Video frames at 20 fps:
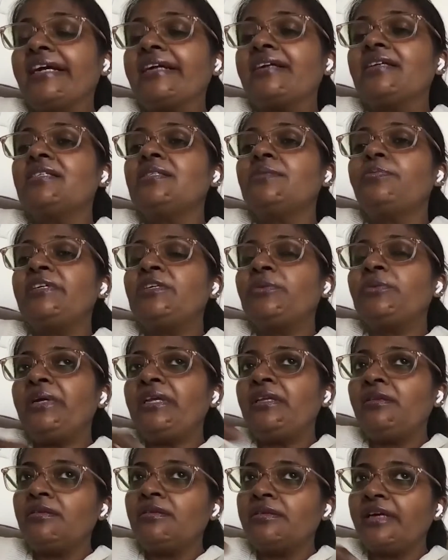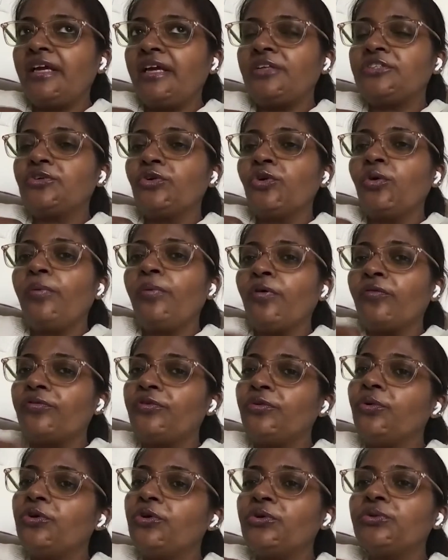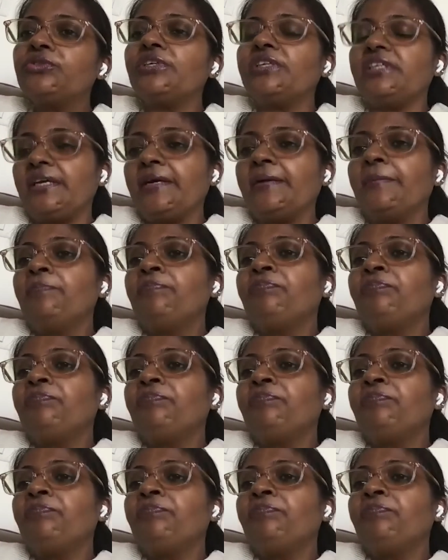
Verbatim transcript: That is between the age group of two to three.